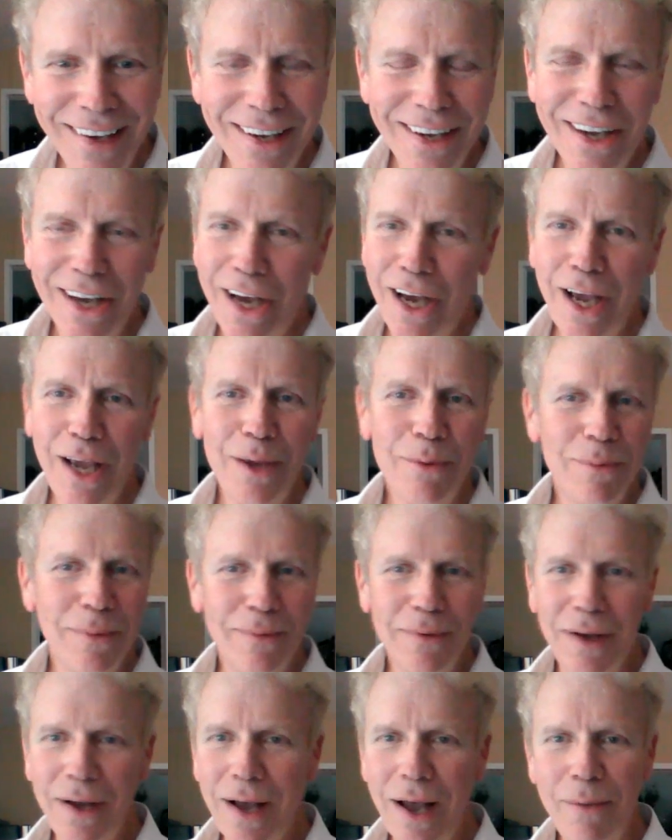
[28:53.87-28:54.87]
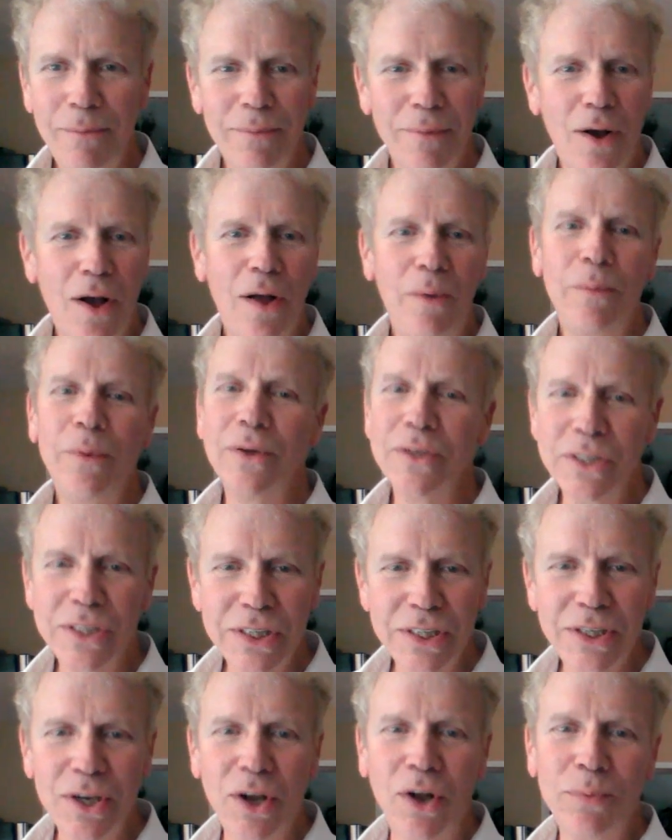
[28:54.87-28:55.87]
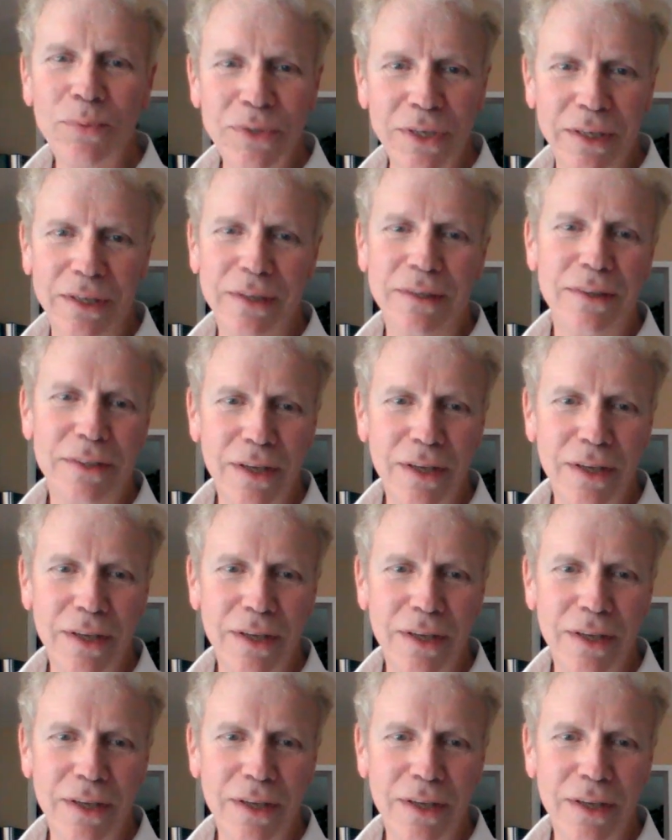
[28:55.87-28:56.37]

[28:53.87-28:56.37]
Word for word: I am, I'm almost sculpted